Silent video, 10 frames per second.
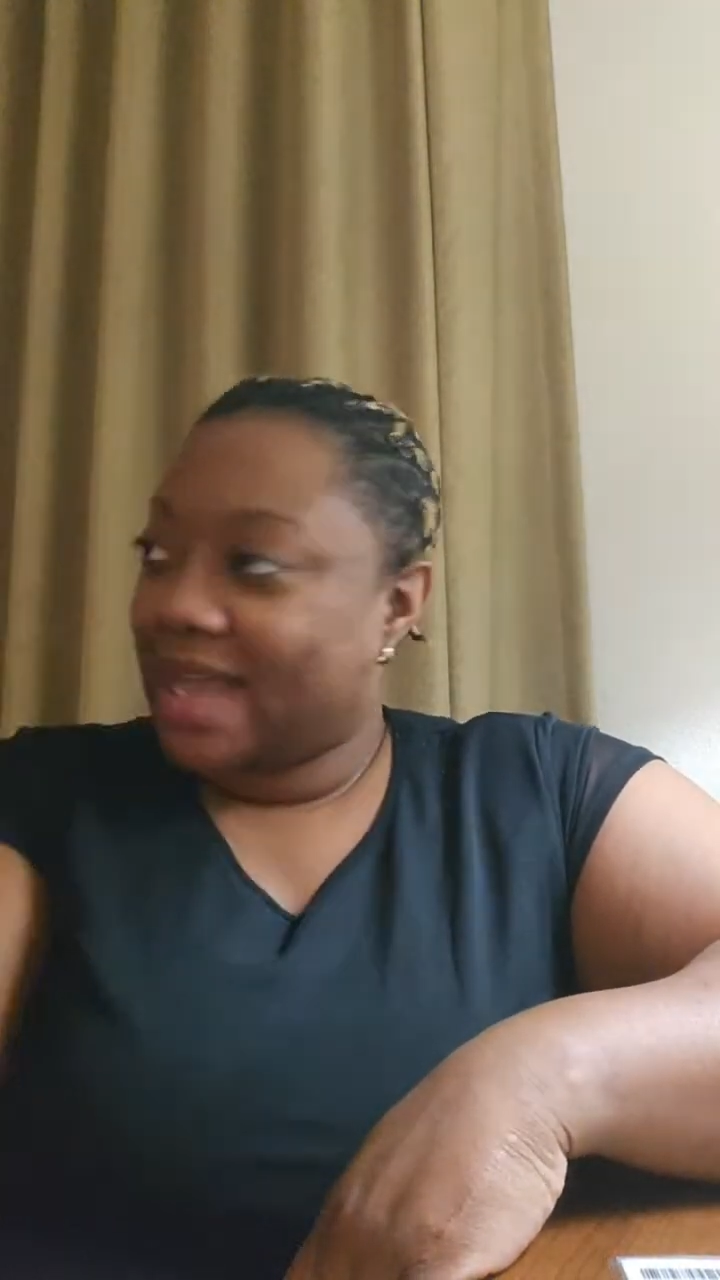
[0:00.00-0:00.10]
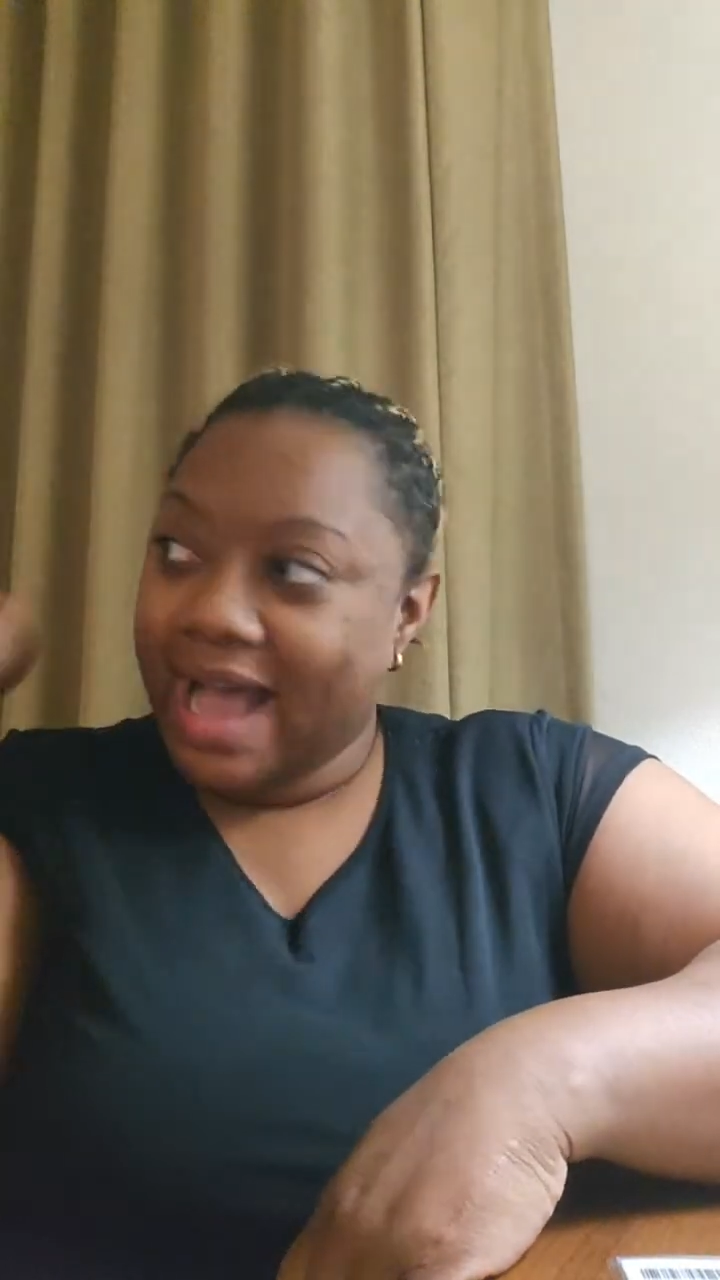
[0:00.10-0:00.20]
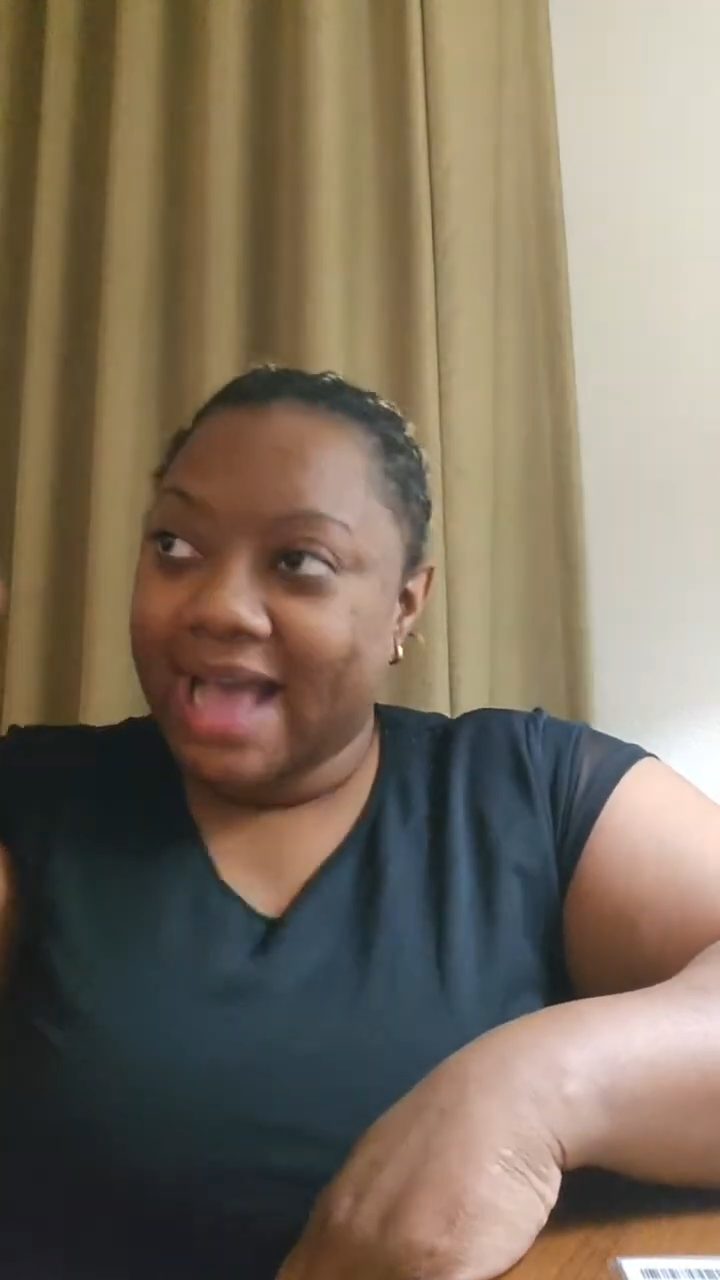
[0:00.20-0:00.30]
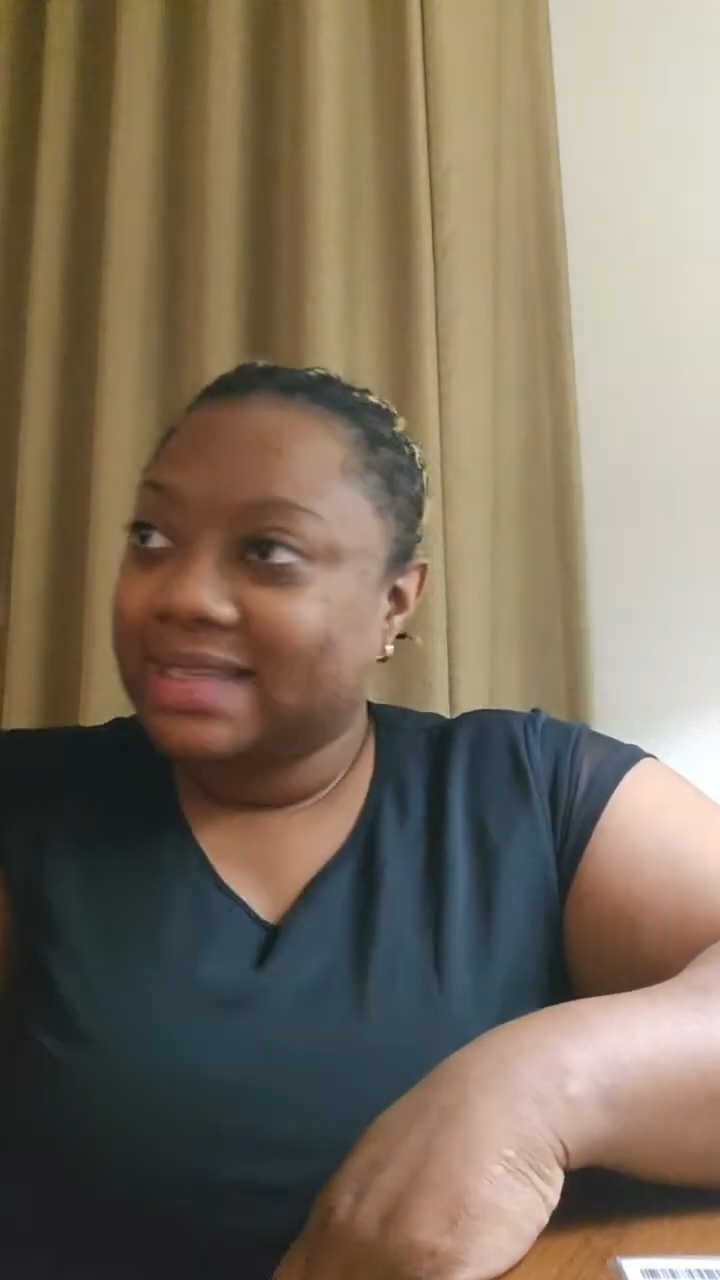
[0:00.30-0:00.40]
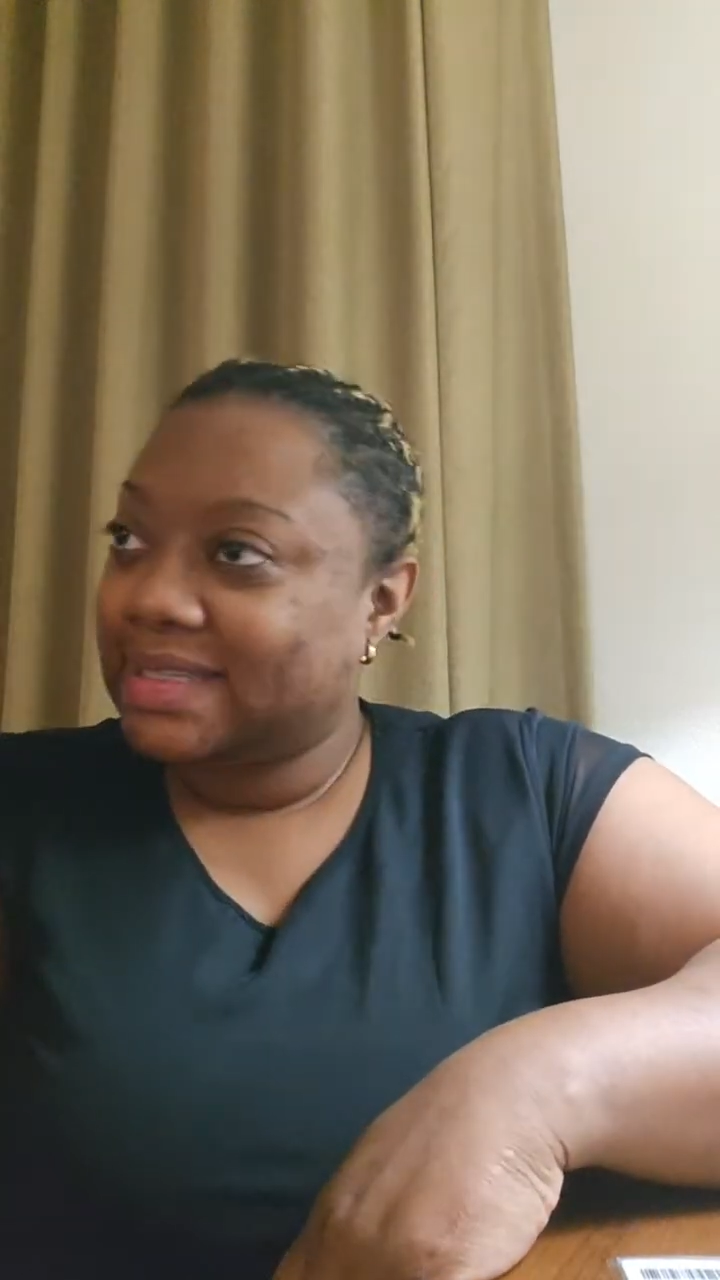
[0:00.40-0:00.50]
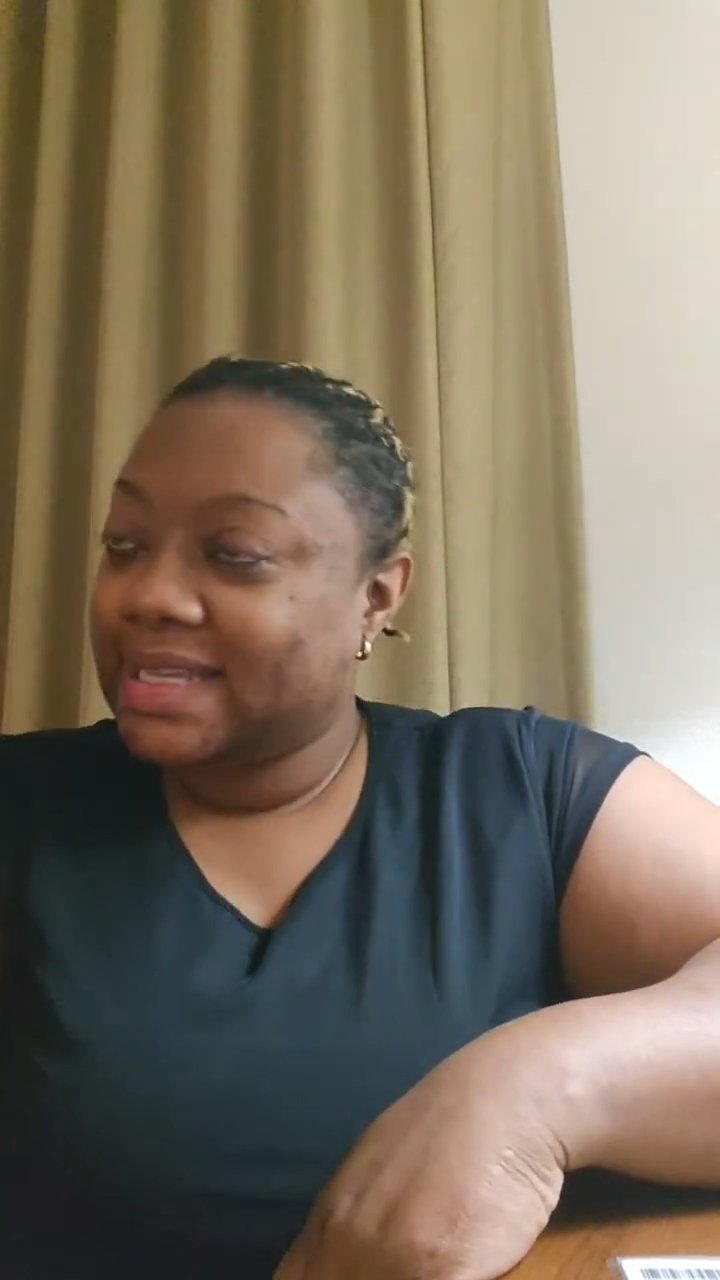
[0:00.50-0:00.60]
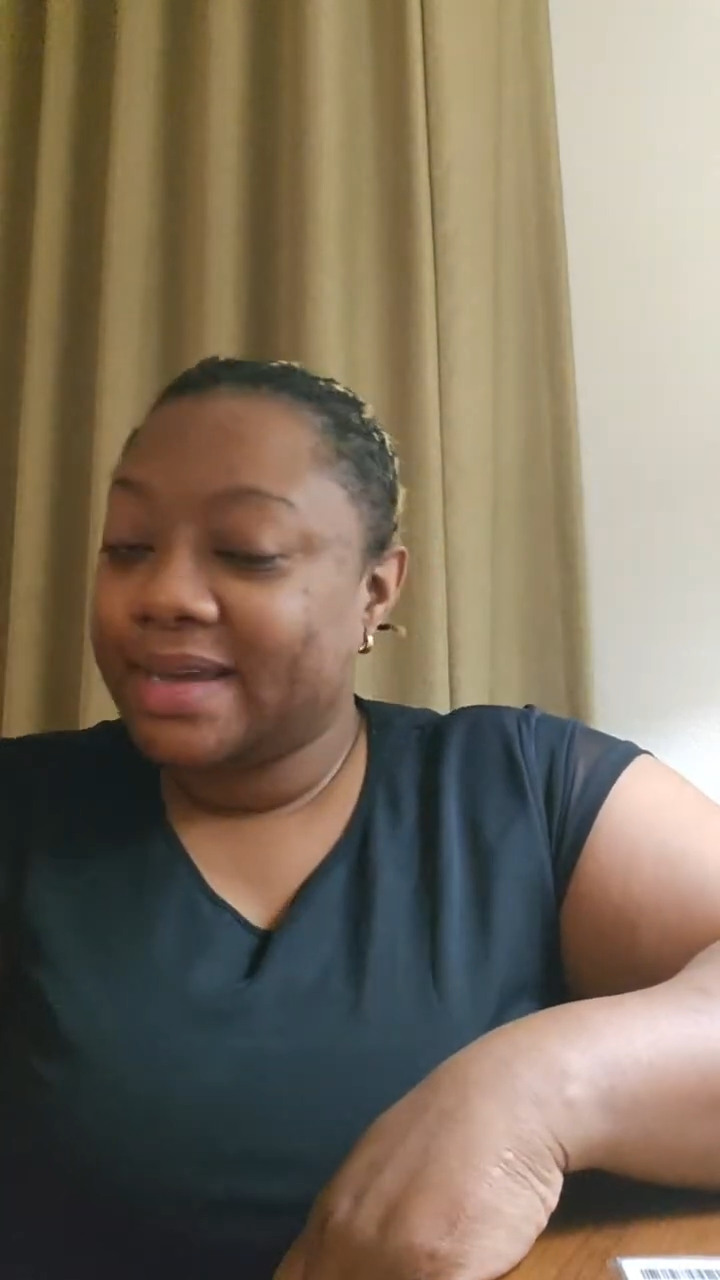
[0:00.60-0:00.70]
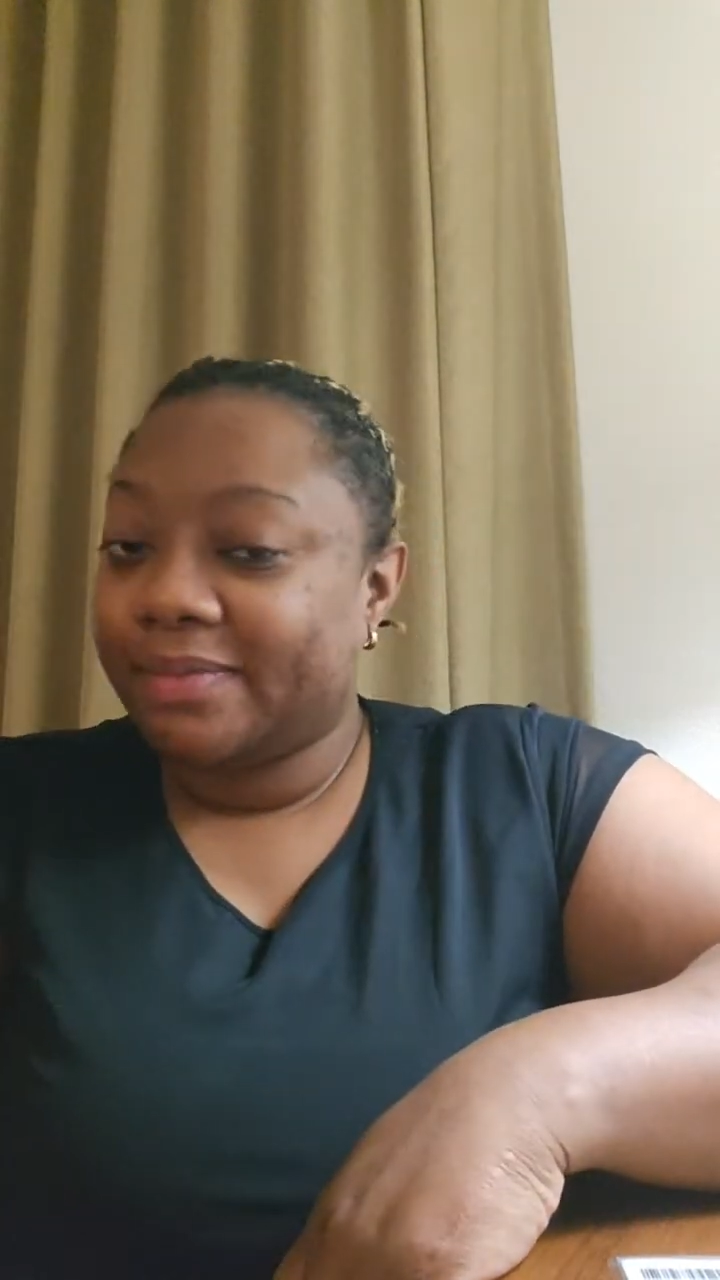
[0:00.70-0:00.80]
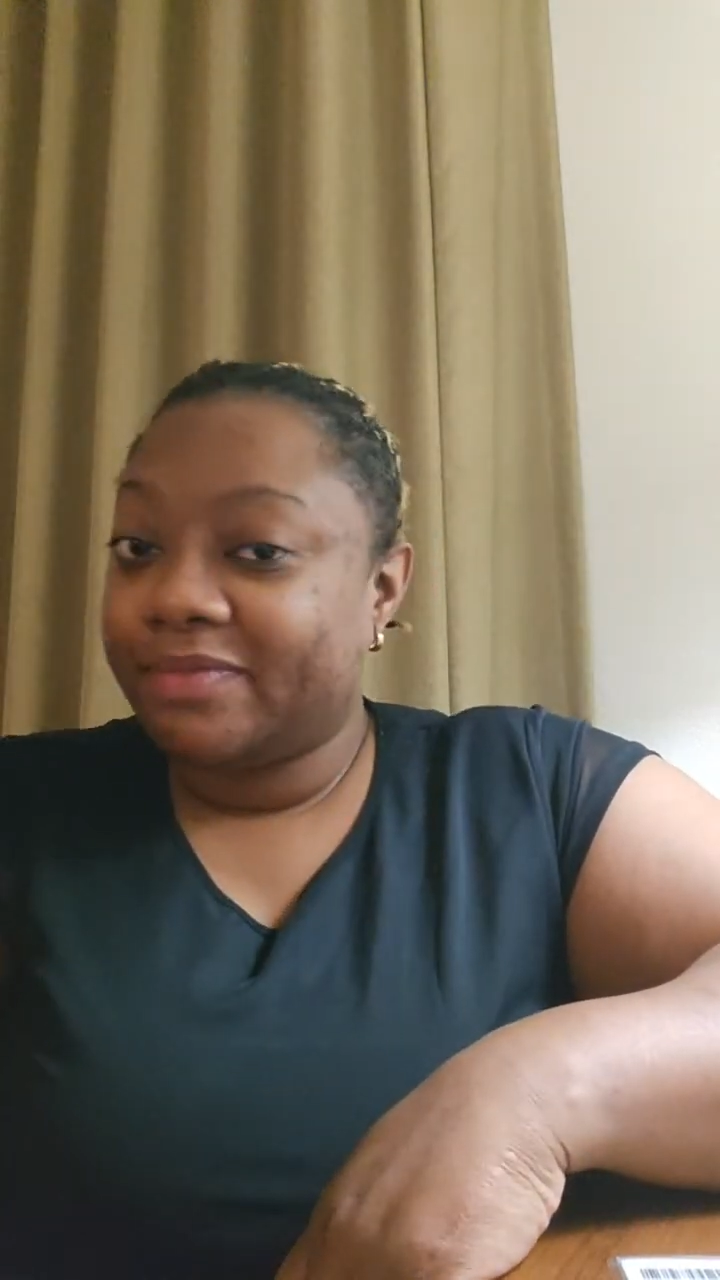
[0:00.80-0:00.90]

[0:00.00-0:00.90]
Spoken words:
I see him